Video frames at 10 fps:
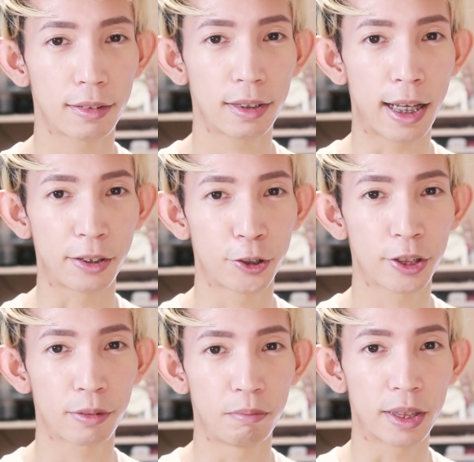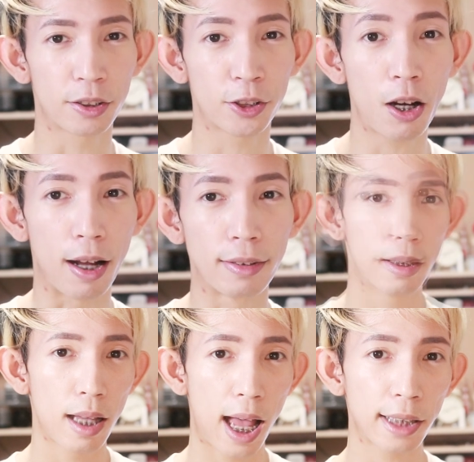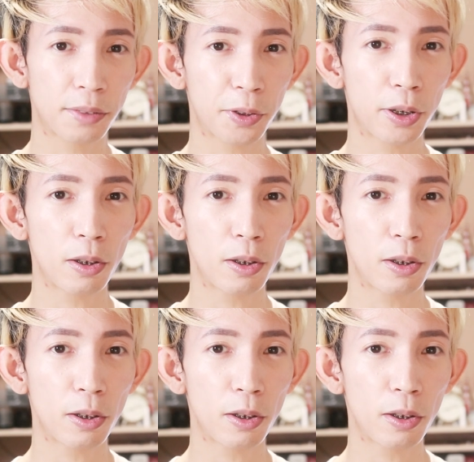yeah, you just missed the shot. As for the